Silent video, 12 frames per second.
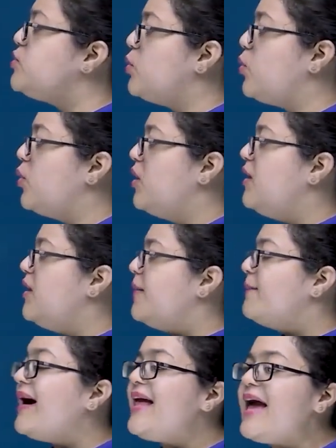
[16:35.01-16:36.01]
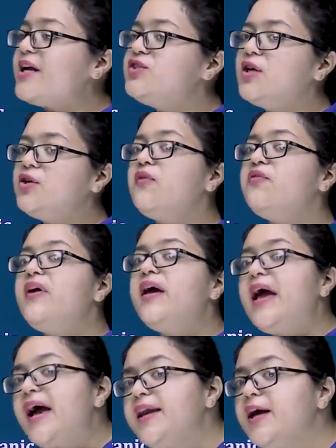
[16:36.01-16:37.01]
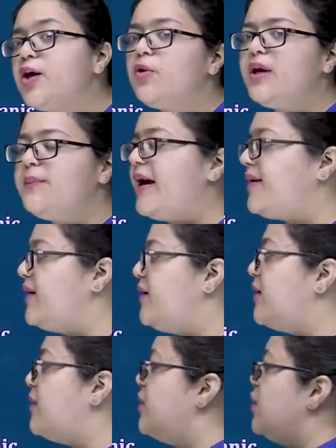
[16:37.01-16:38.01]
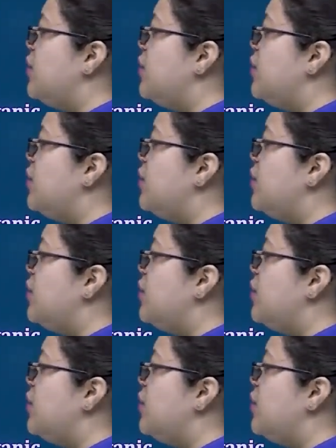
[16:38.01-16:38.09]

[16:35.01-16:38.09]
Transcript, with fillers: No, by action of anaerobic bacteria.